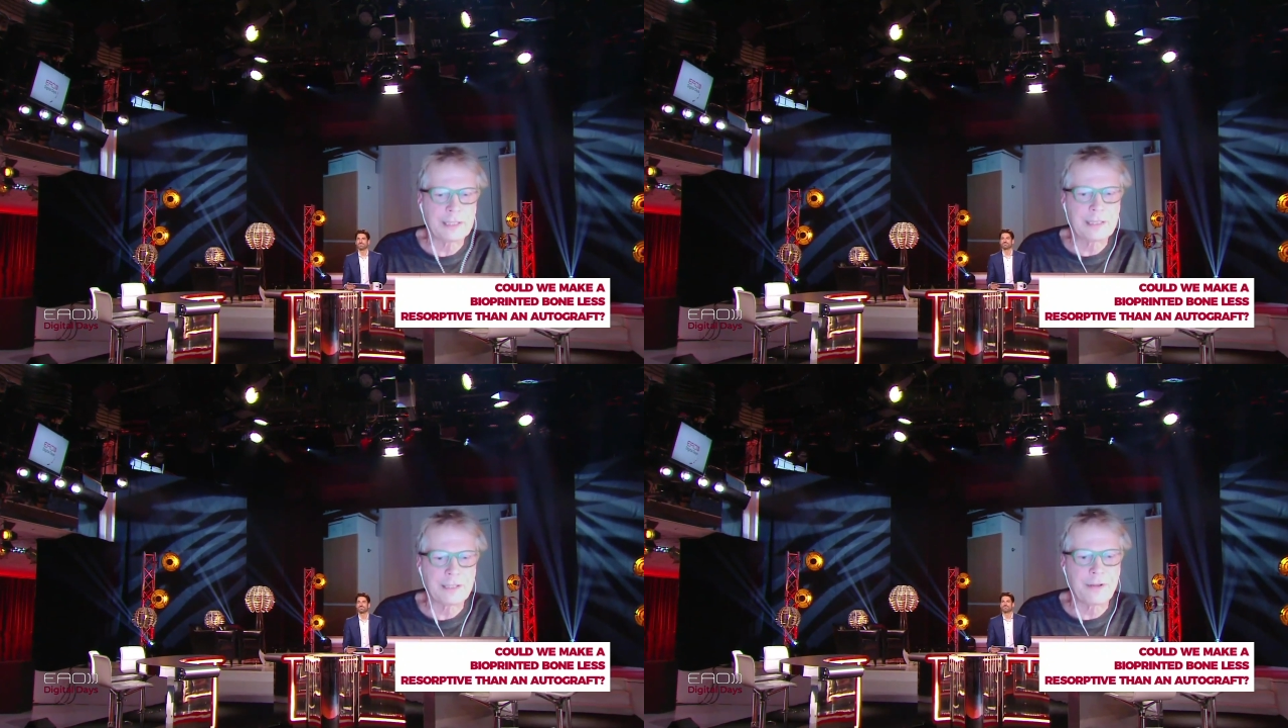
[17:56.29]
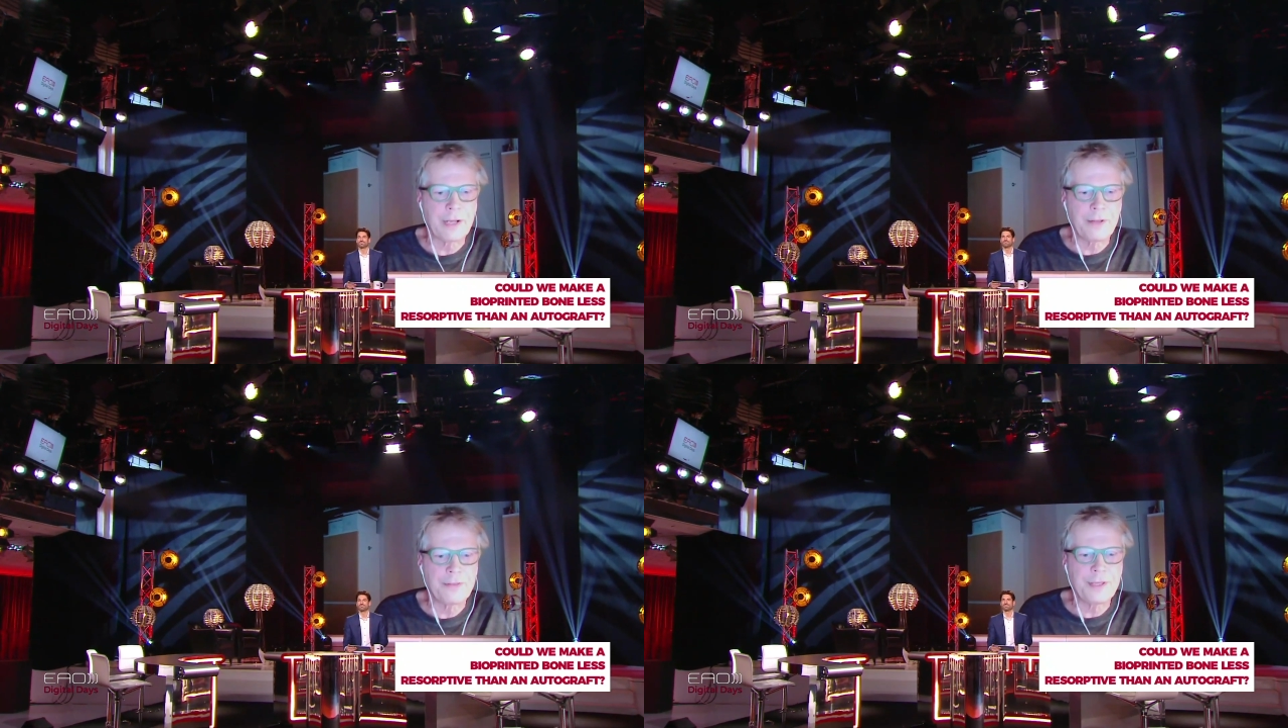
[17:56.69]

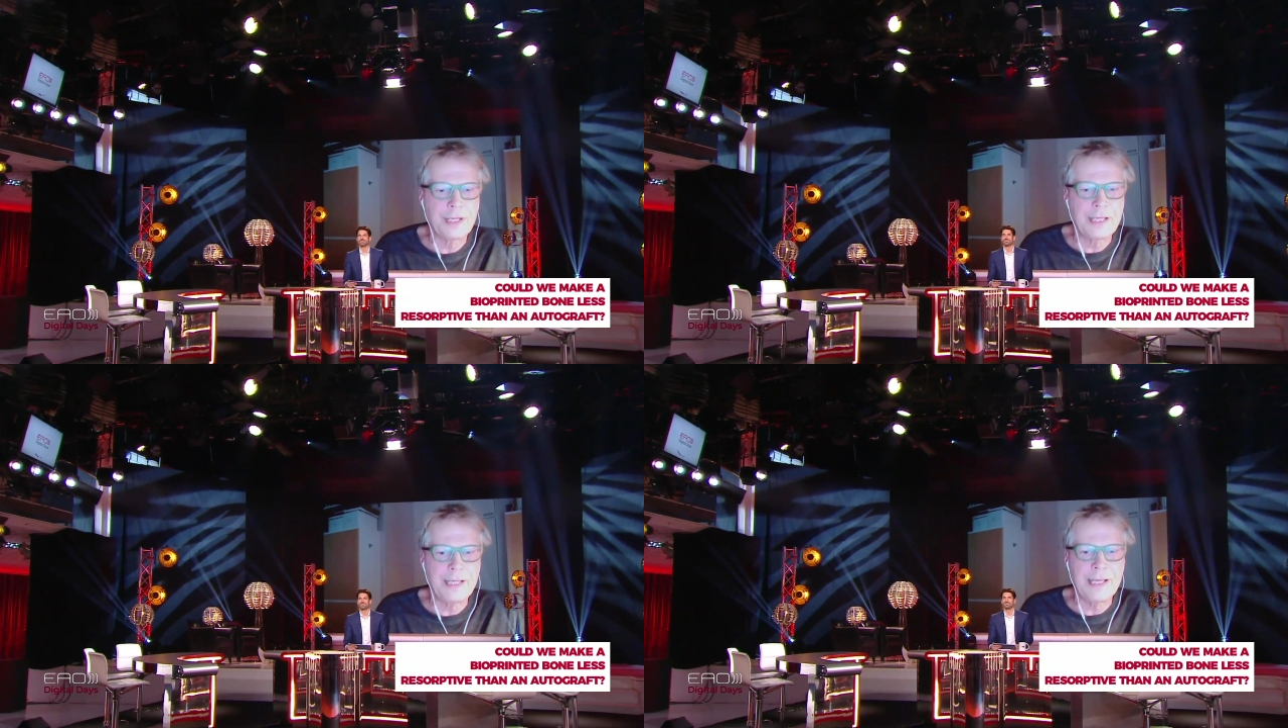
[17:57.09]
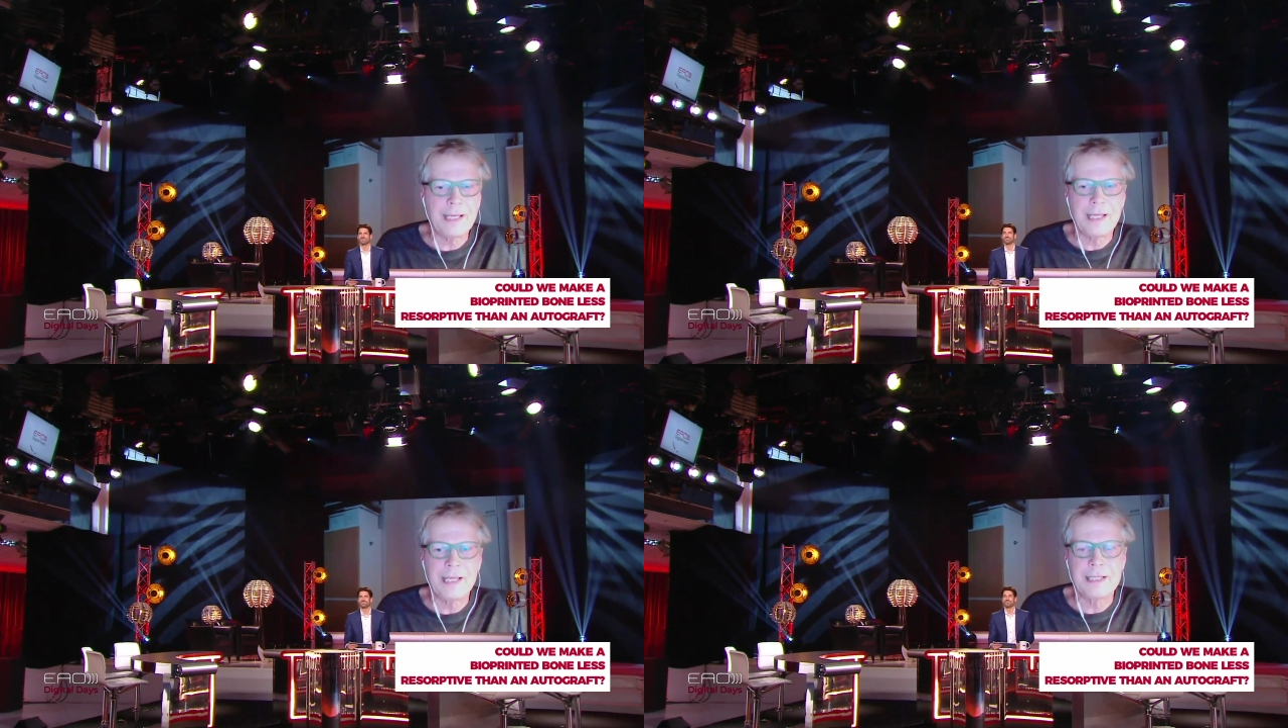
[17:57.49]
The
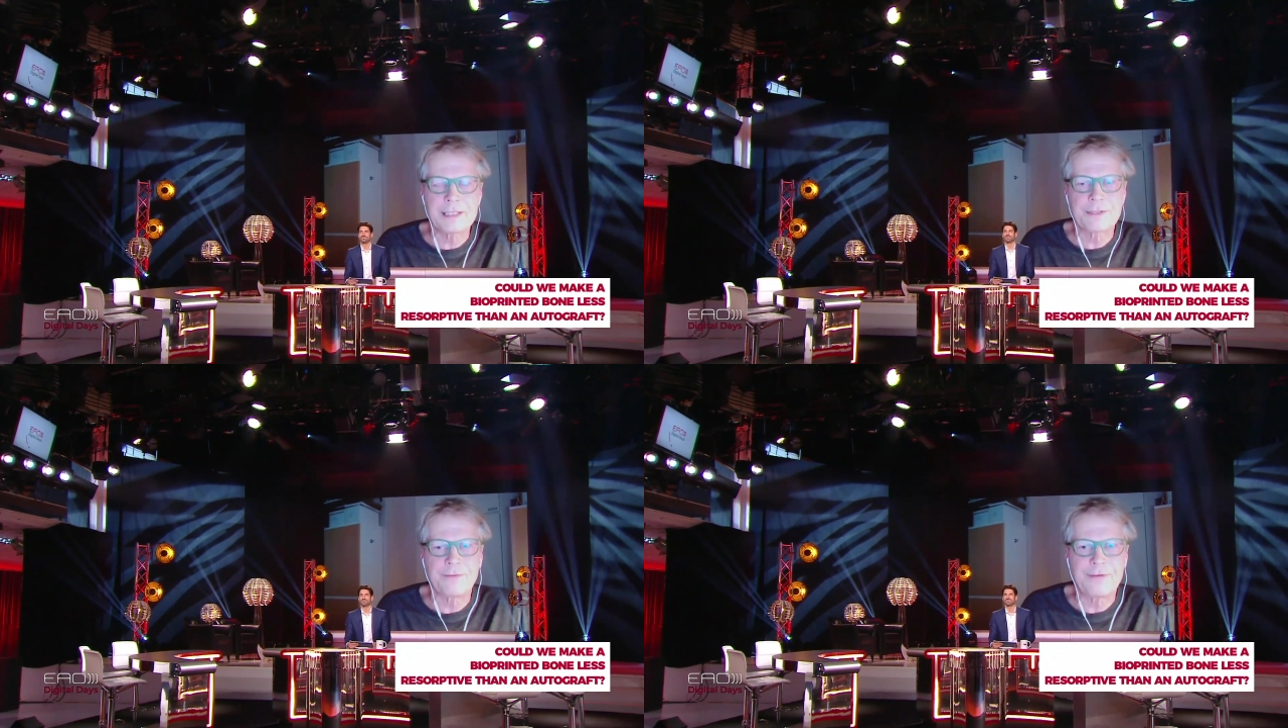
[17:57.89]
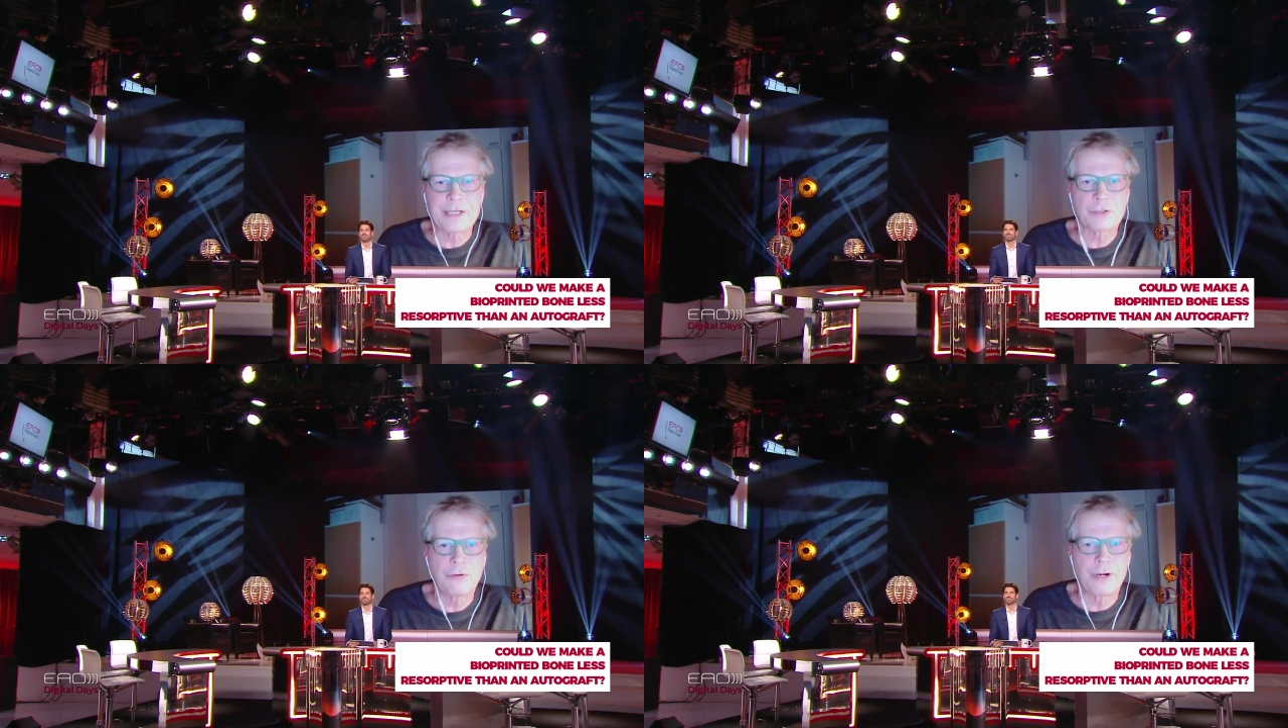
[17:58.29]
key is the
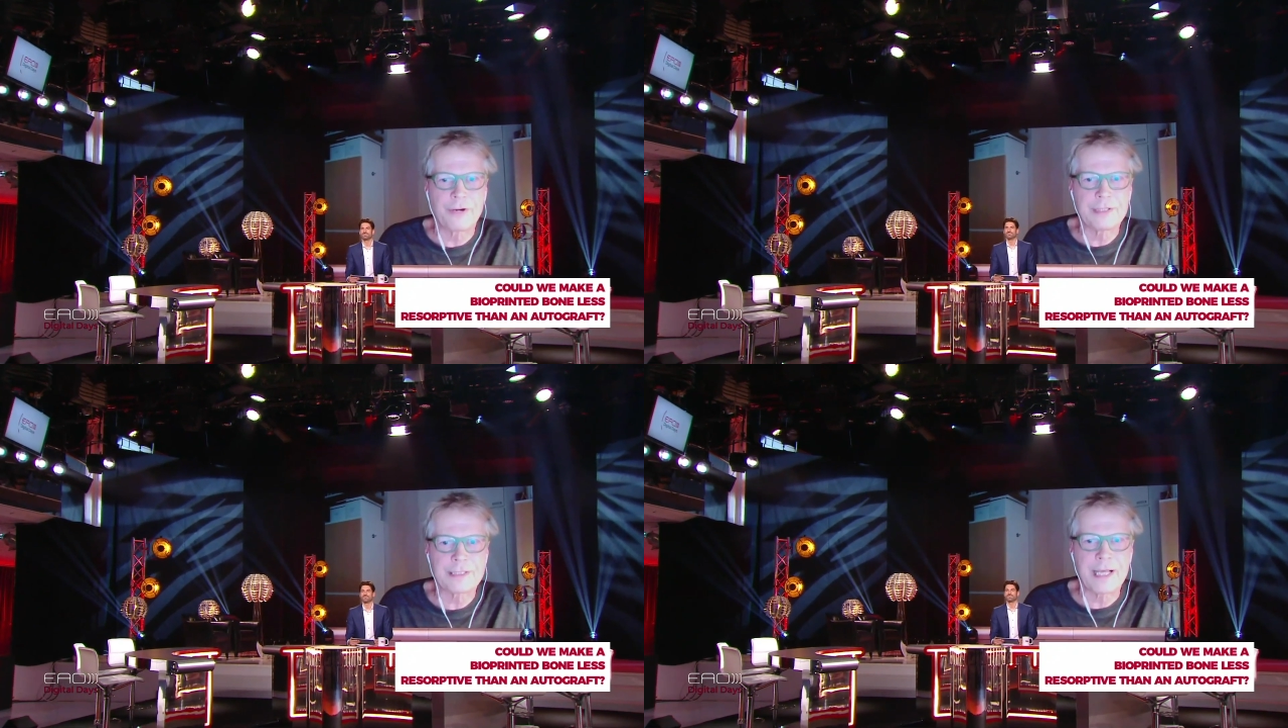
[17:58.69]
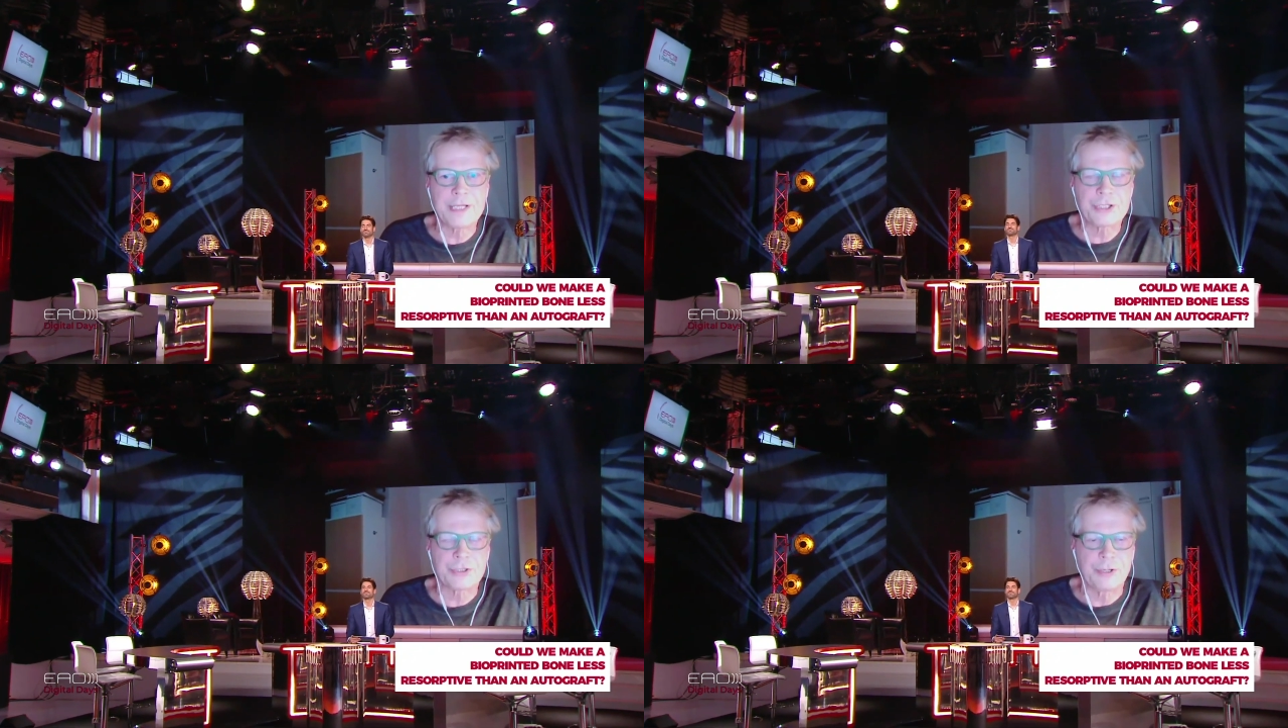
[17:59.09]
vascularization.